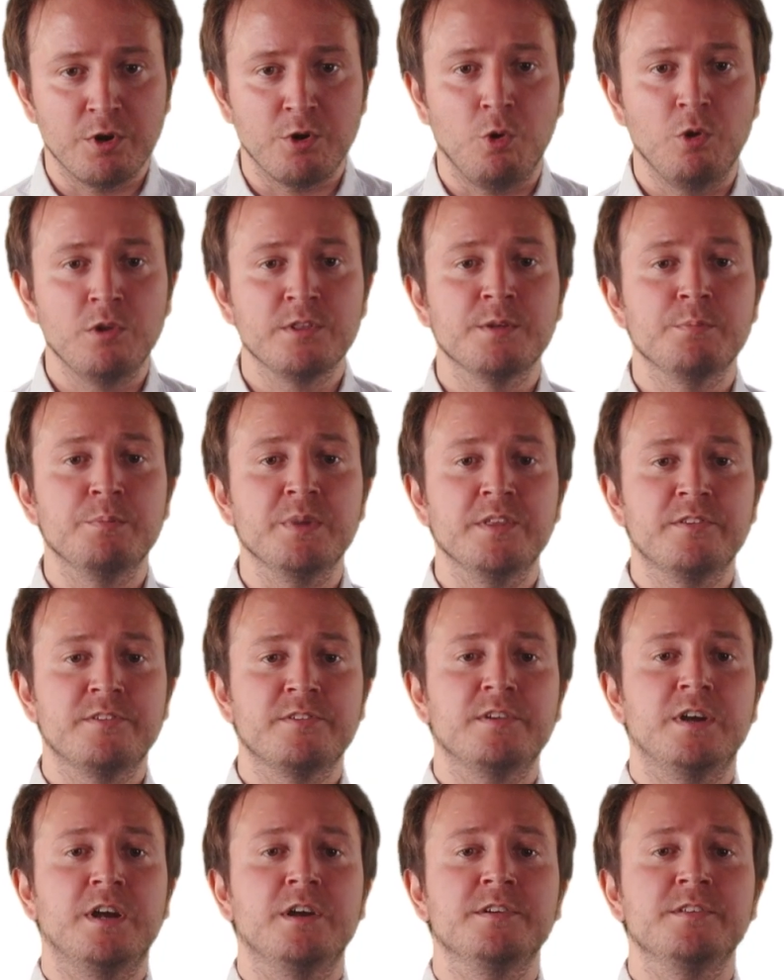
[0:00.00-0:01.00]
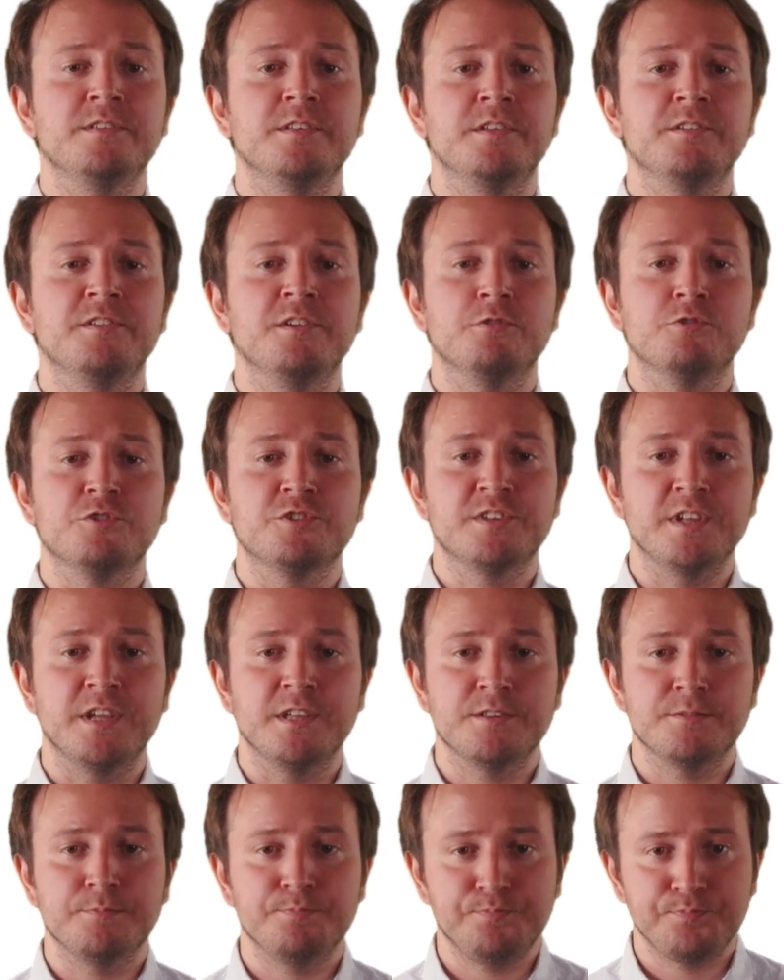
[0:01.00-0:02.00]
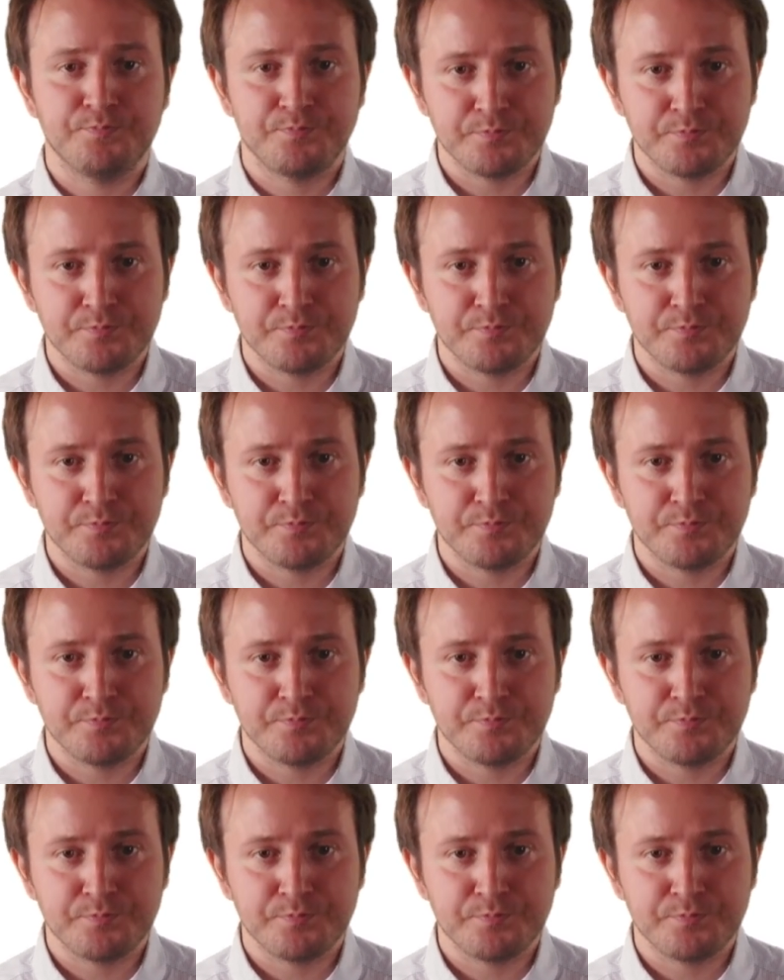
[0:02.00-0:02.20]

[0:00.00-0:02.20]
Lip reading: where all the bits are in the 0 state.